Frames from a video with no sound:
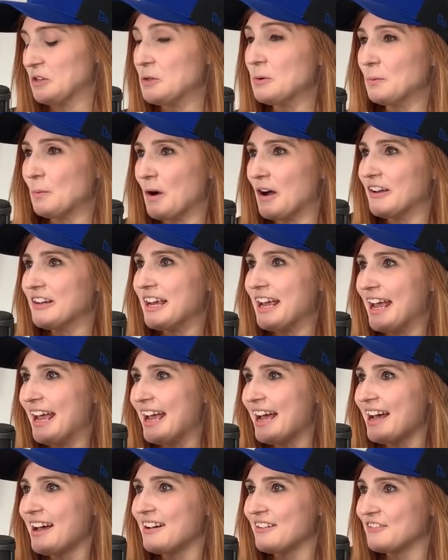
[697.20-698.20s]
you want to
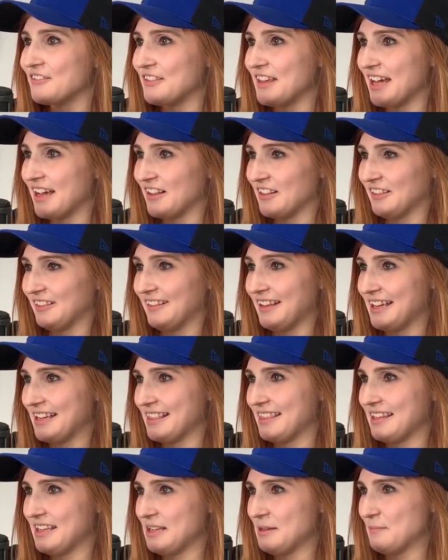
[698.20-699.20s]
have that
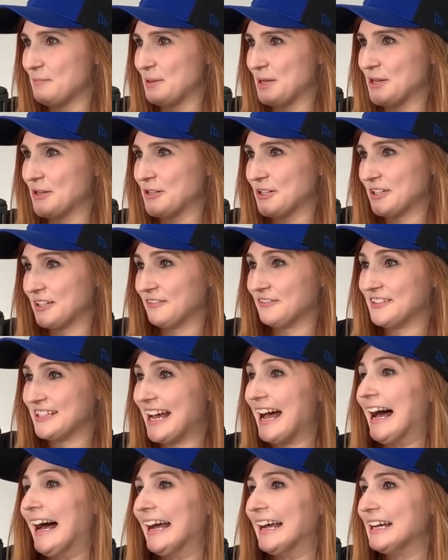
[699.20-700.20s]
lengthy period of
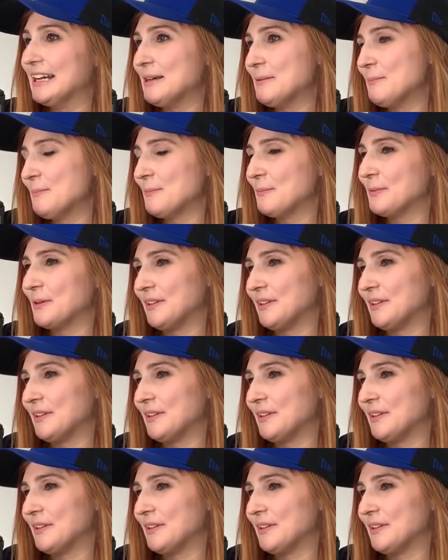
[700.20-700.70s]
time,